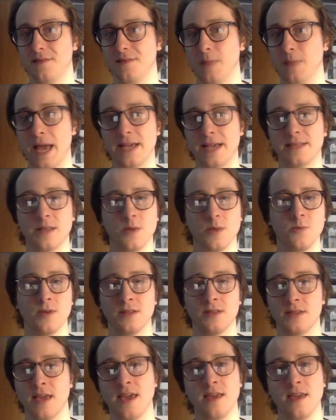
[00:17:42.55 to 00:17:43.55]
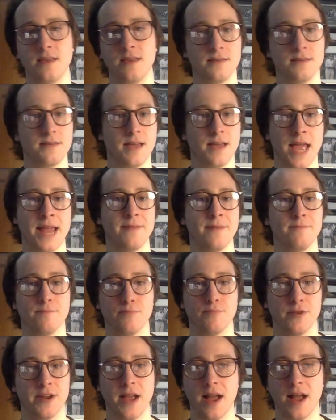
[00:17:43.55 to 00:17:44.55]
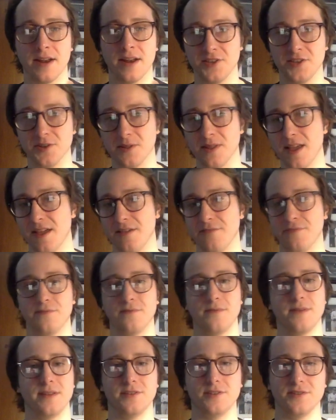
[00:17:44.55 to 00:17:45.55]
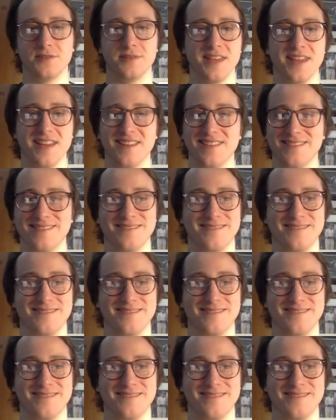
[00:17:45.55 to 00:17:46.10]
Lines that you can take and bring on into your life and just like